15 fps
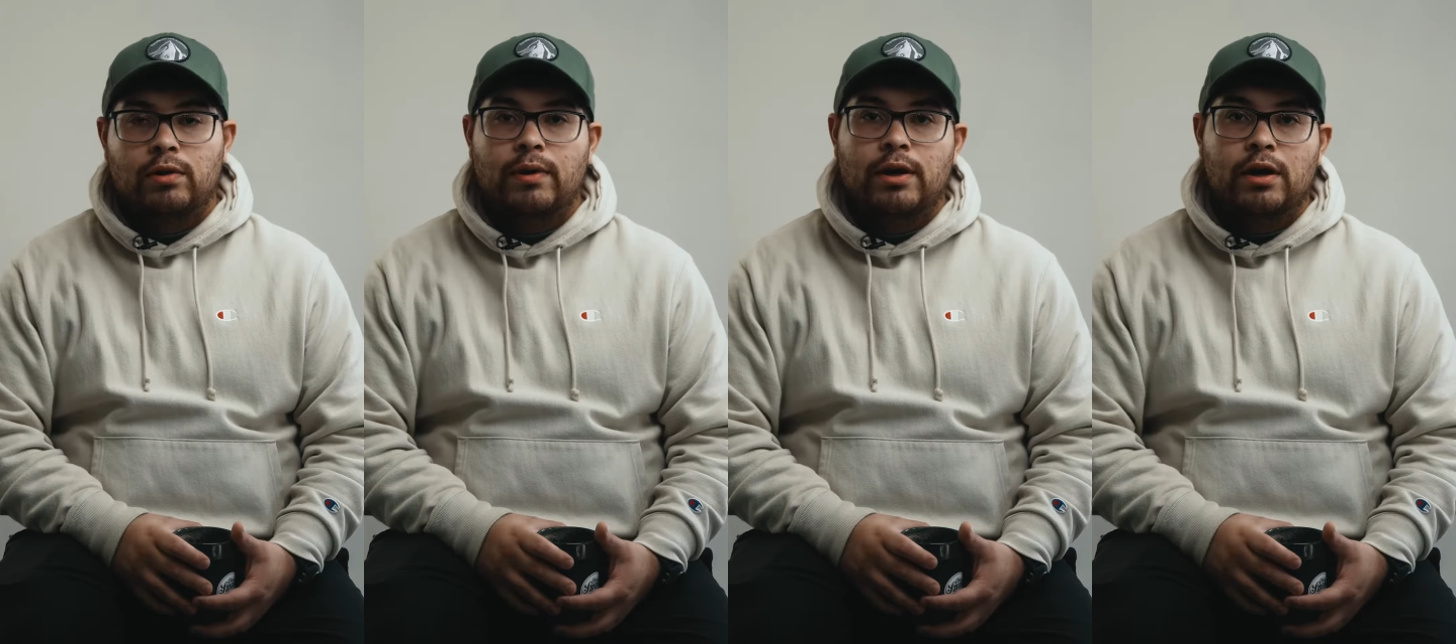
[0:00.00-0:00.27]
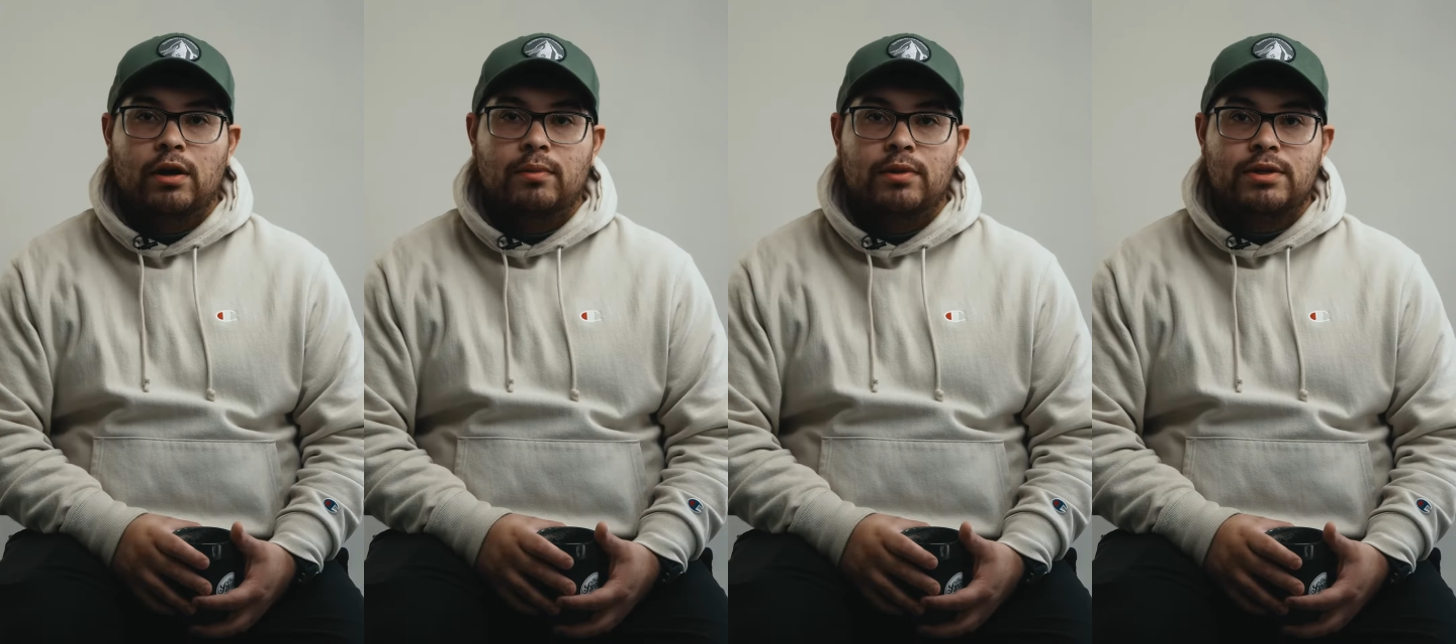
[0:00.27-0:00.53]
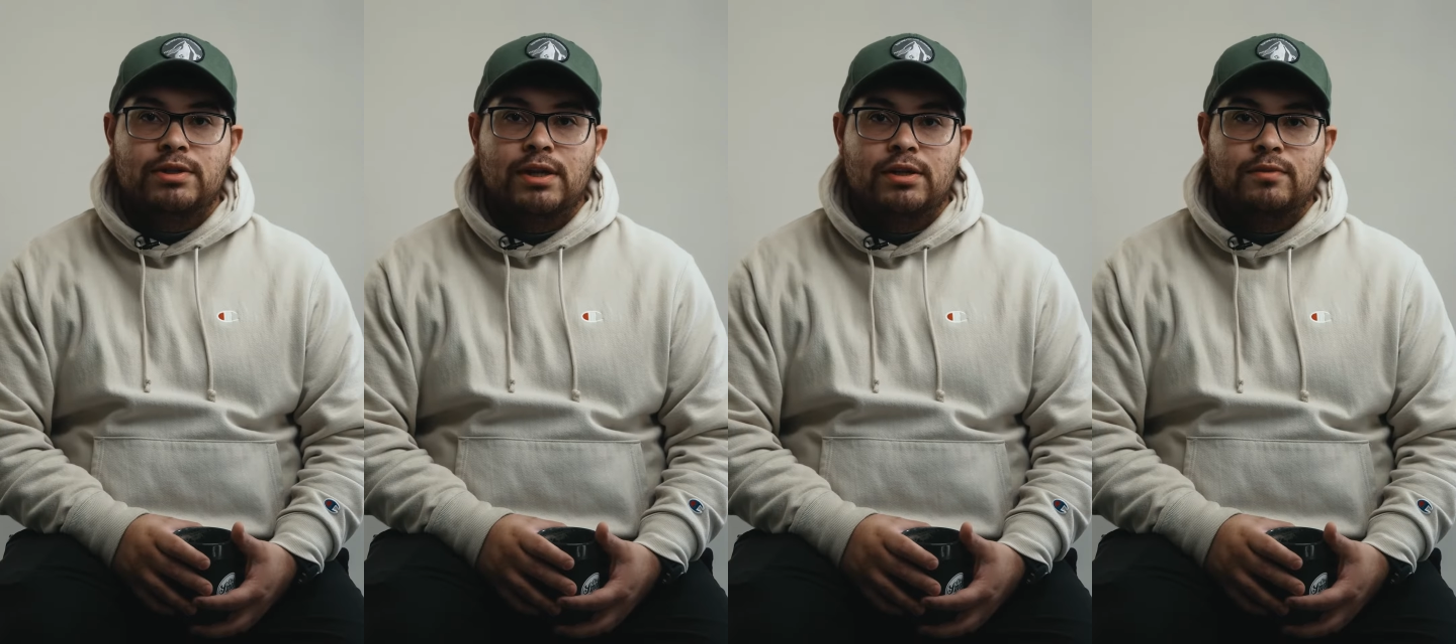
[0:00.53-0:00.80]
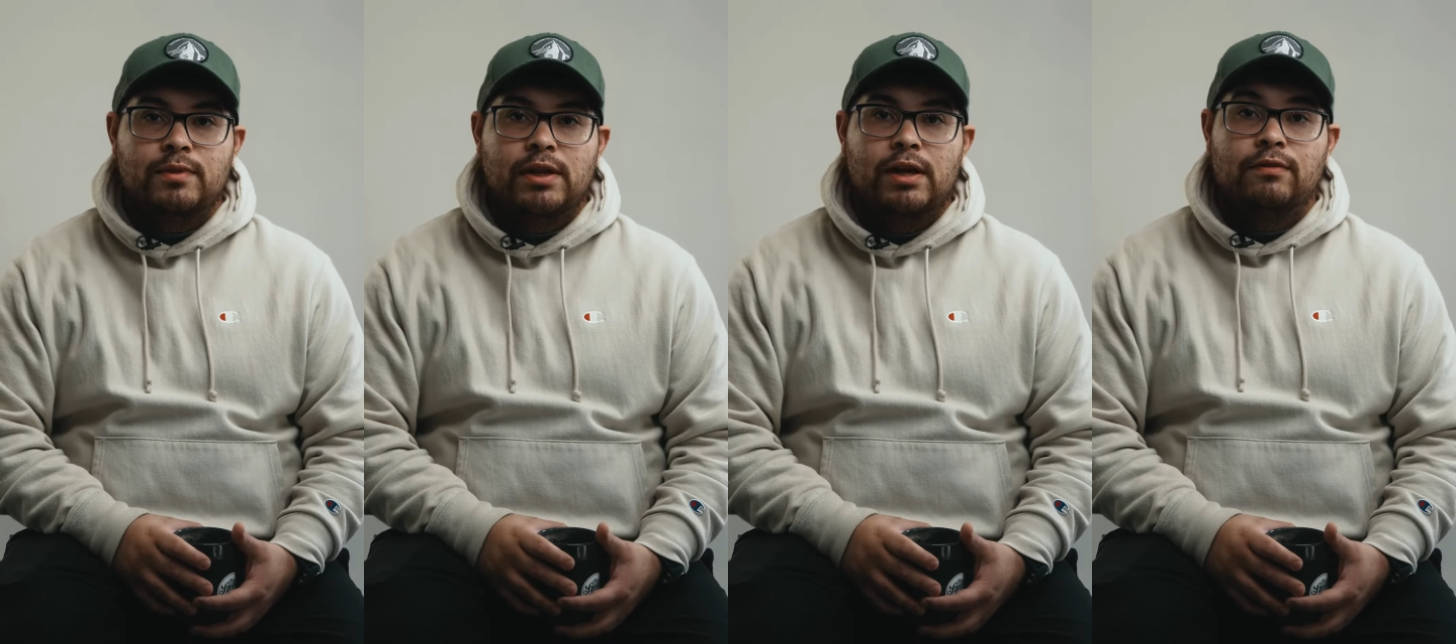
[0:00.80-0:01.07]
right now, I'm in a stage
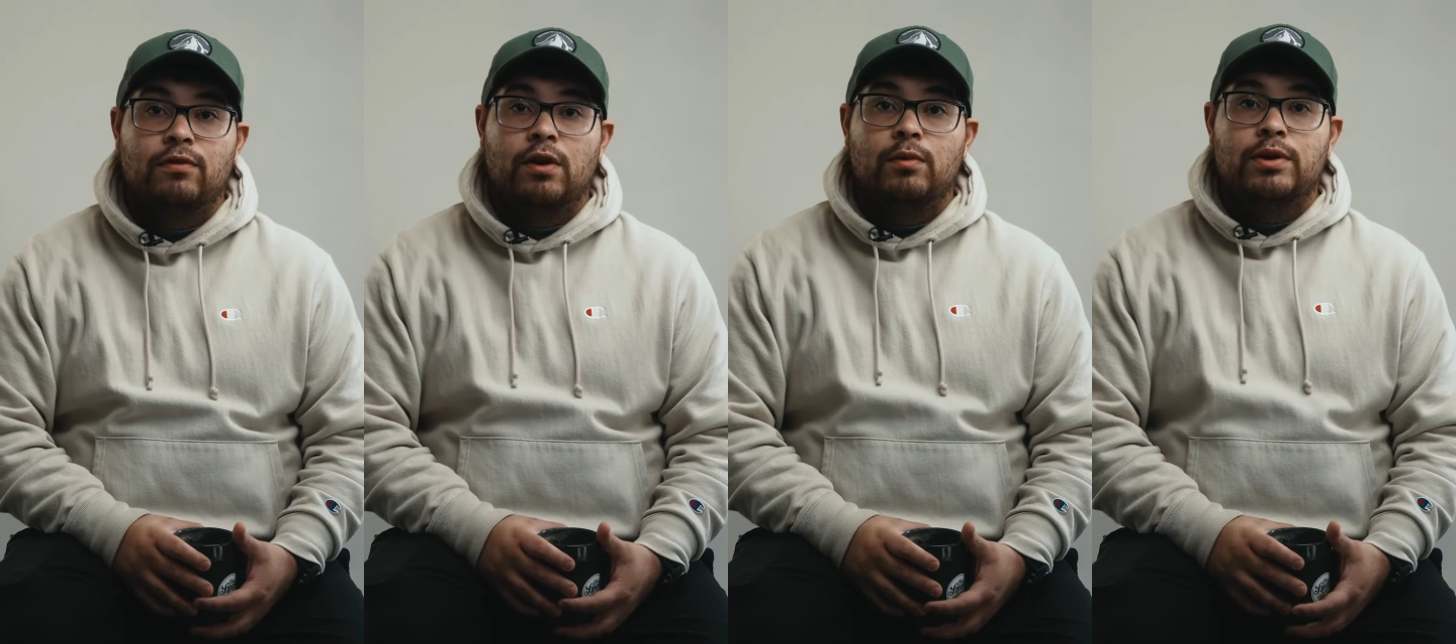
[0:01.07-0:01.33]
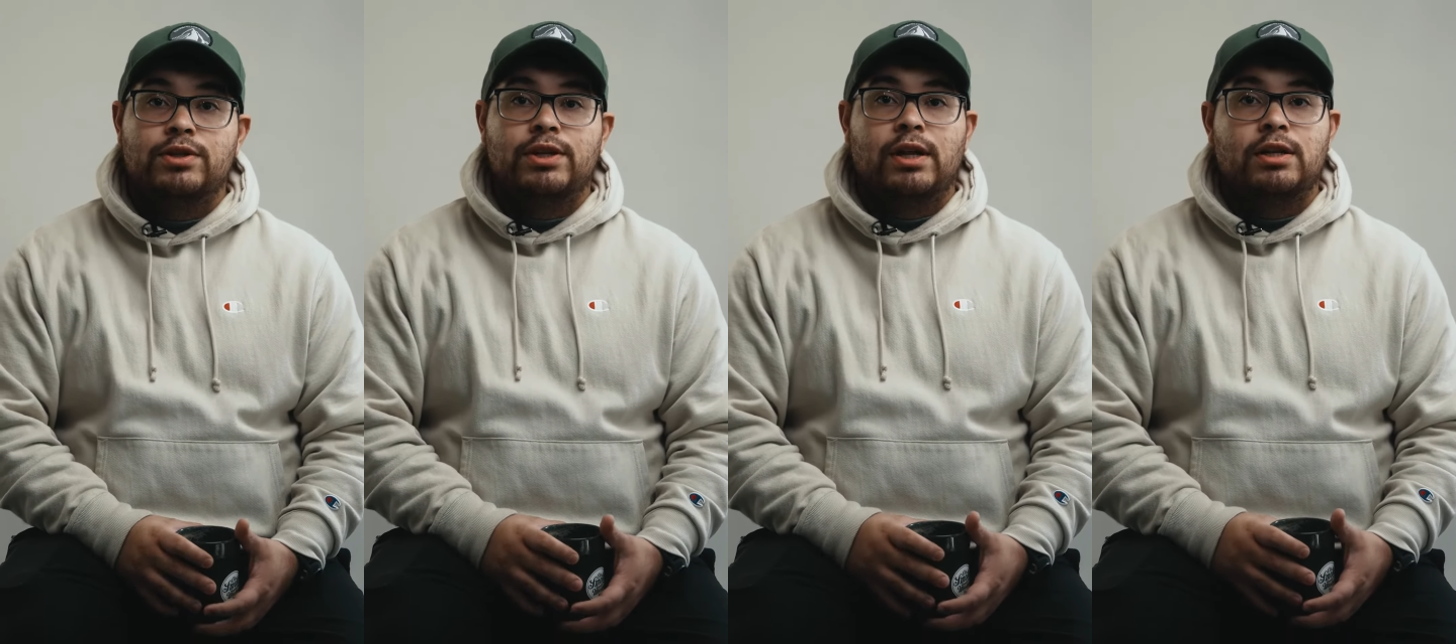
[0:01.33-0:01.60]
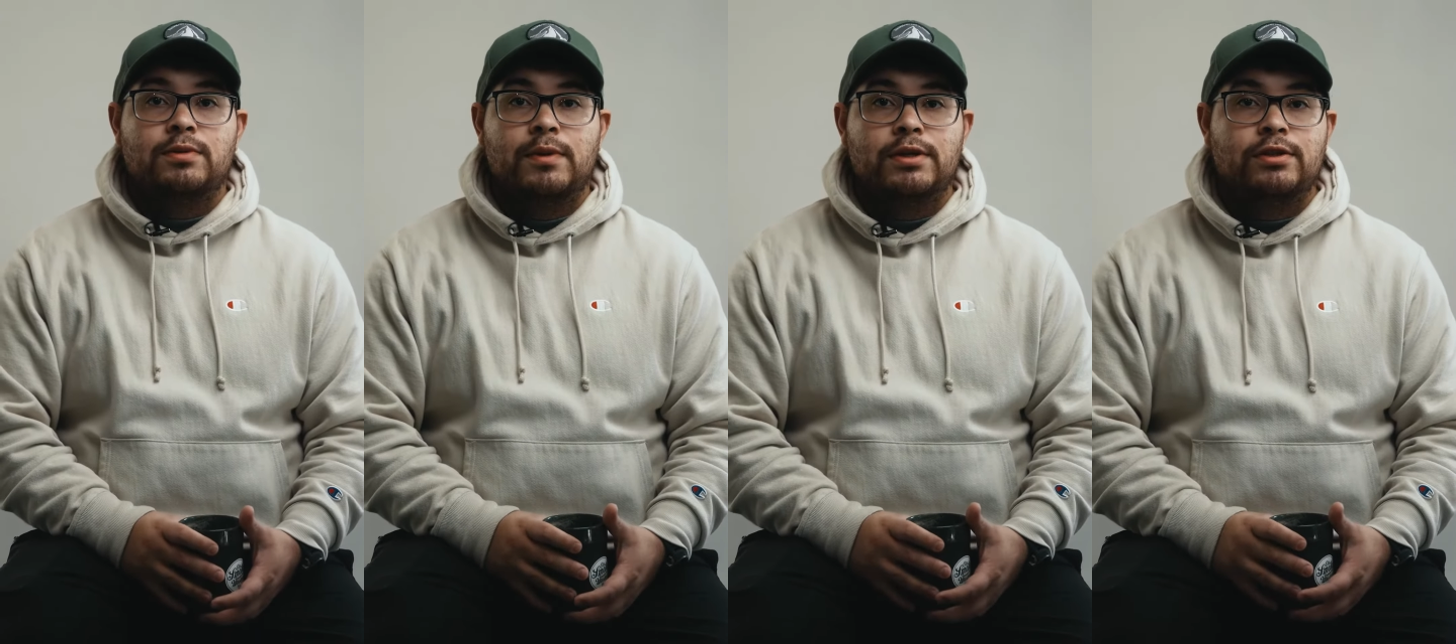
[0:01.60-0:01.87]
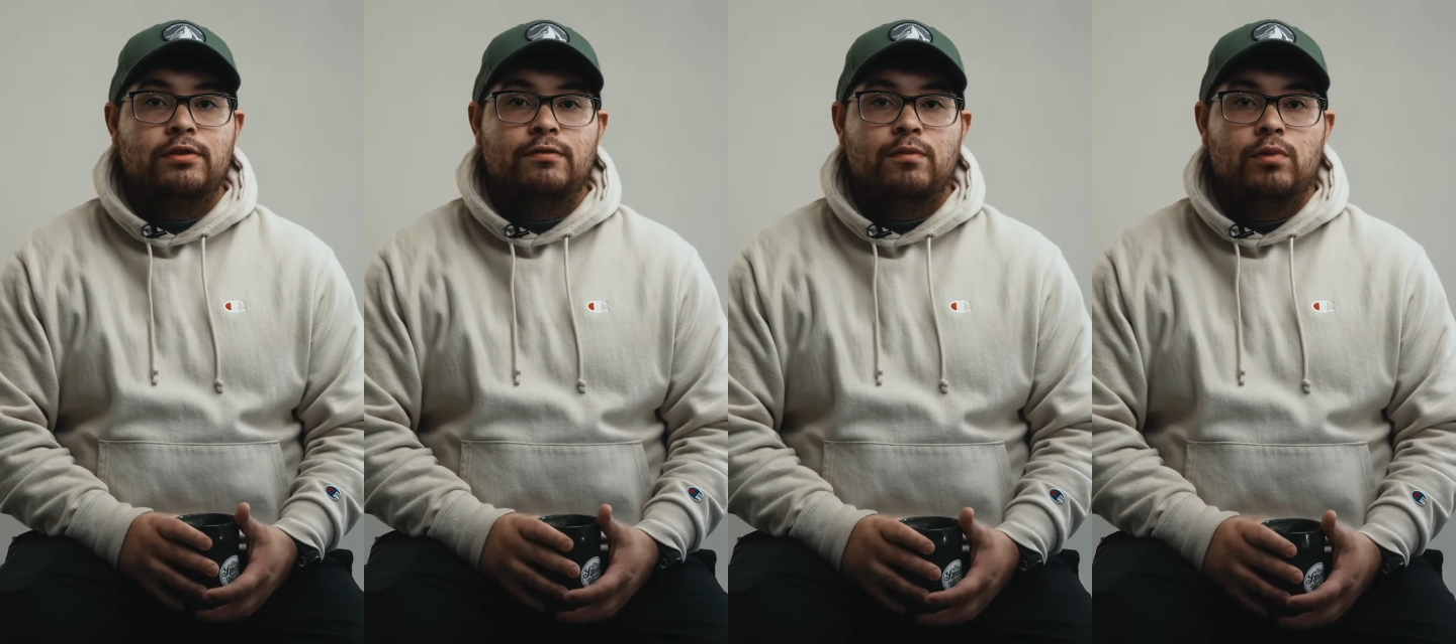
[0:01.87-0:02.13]
in my life where I want to challenge myself